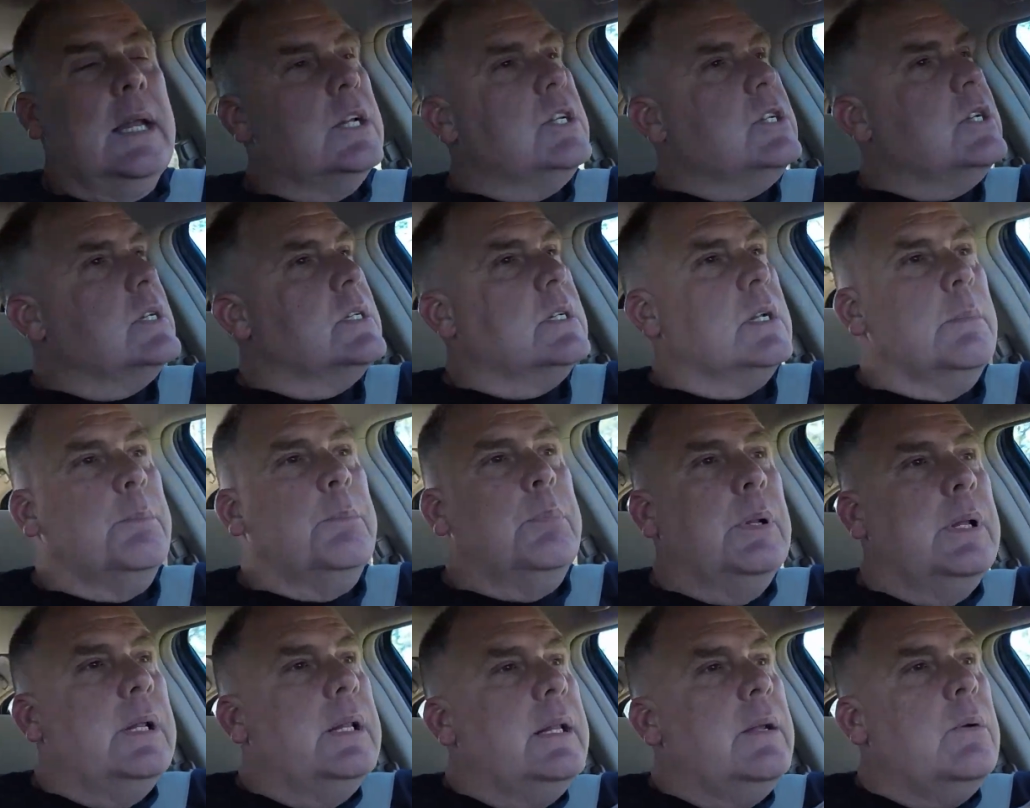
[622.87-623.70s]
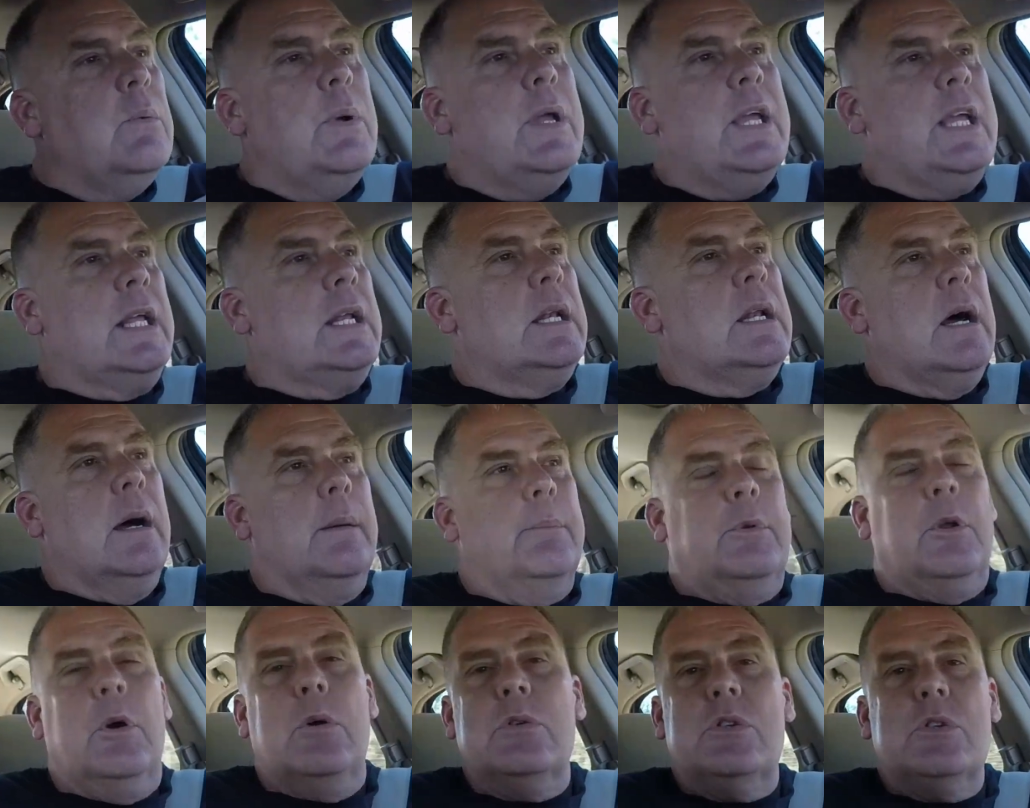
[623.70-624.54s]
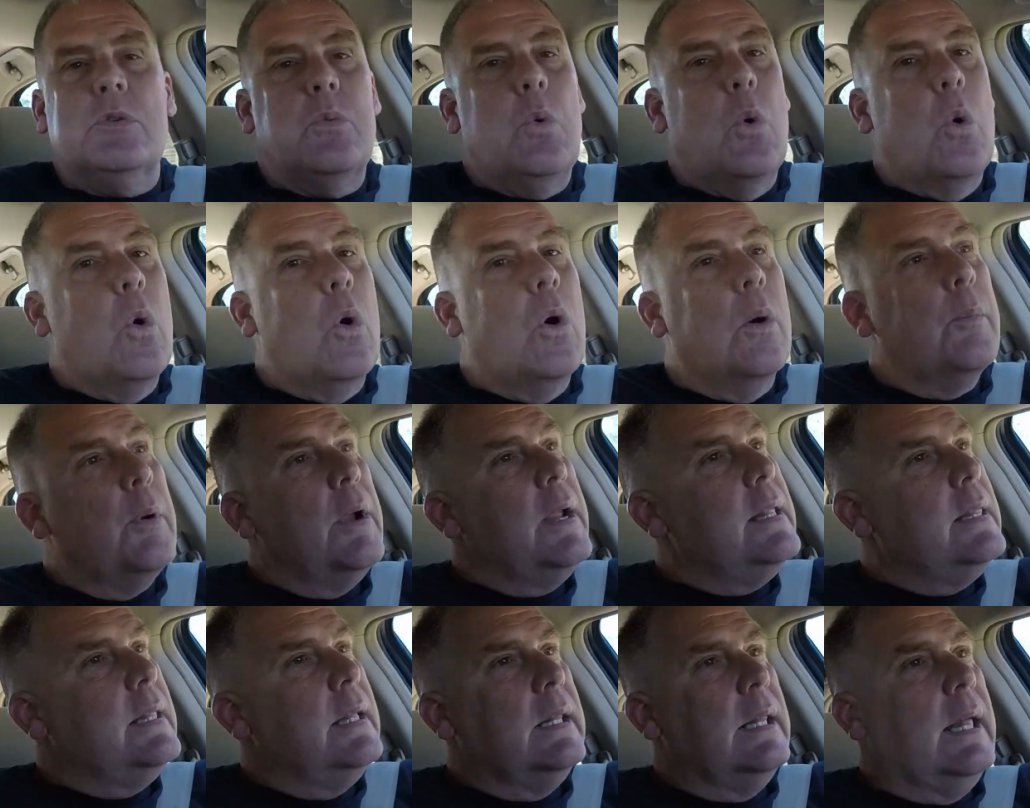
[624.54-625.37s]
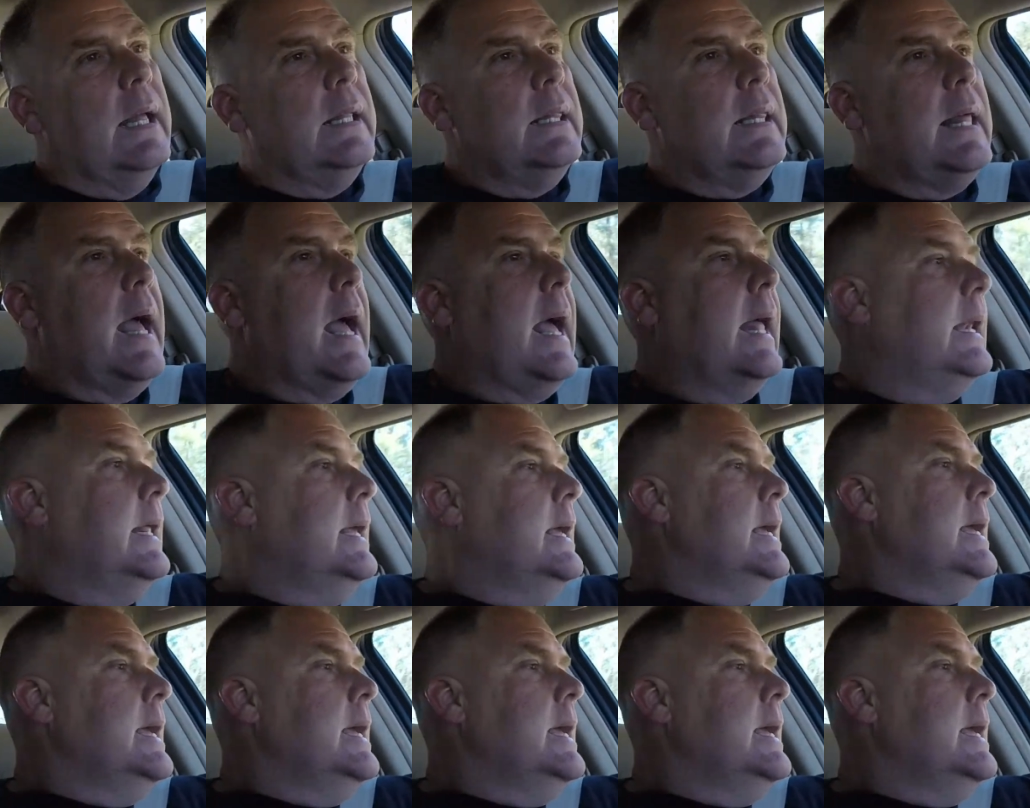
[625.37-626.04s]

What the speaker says: It just completely weakened up. No swarm or anything like that.